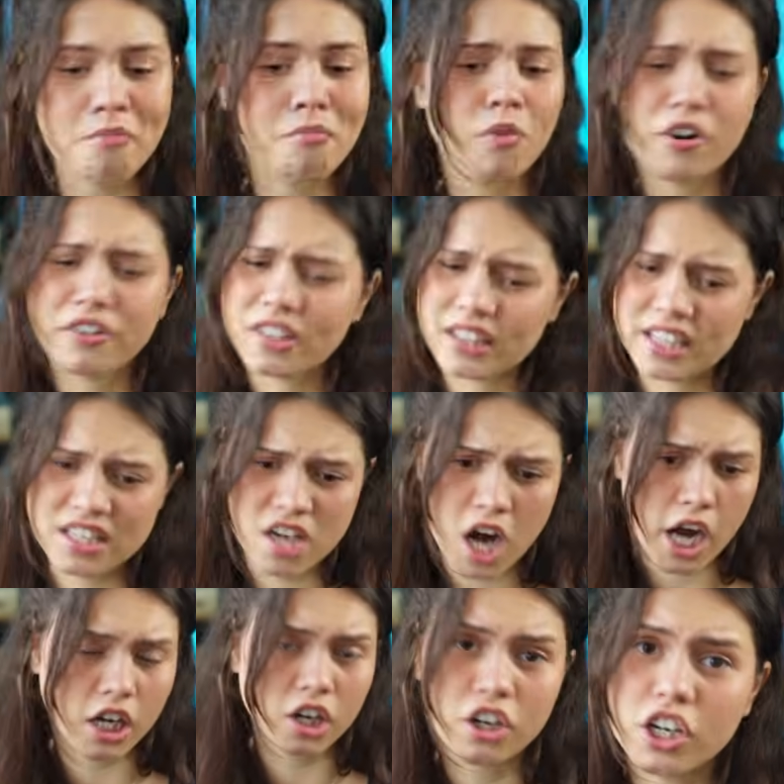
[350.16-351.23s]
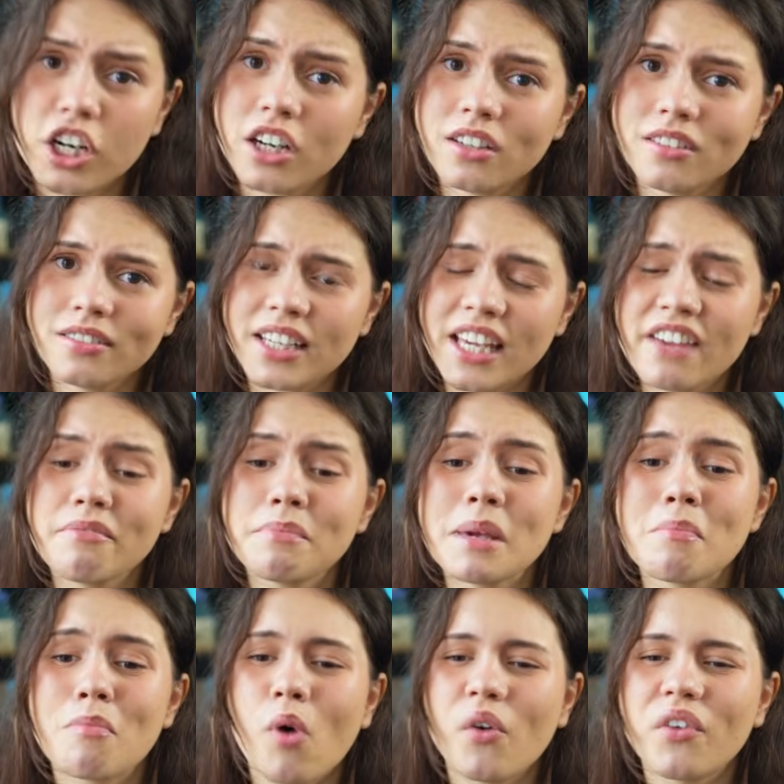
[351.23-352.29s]
morally dark girl, give me
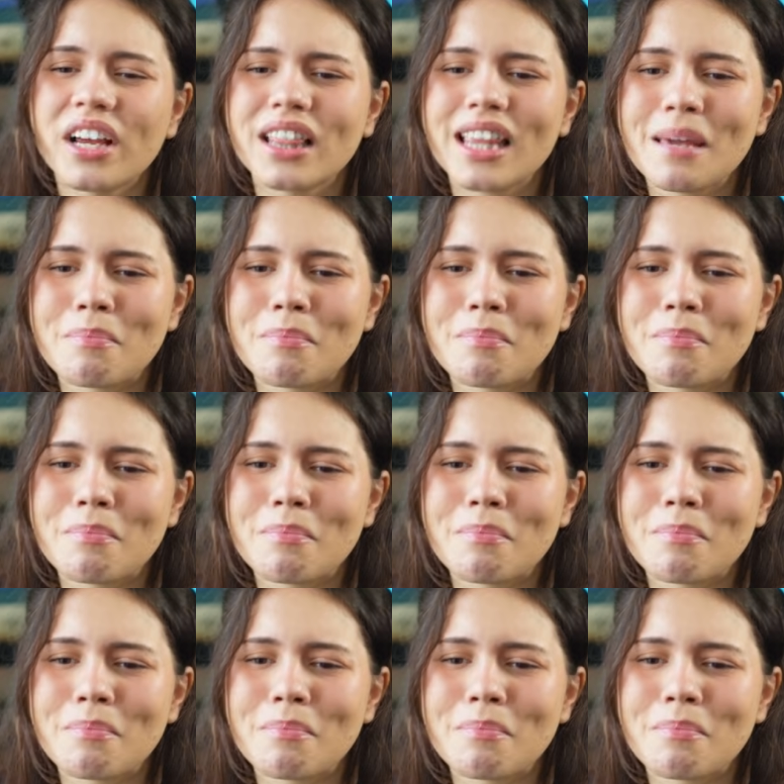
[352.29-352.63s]
morally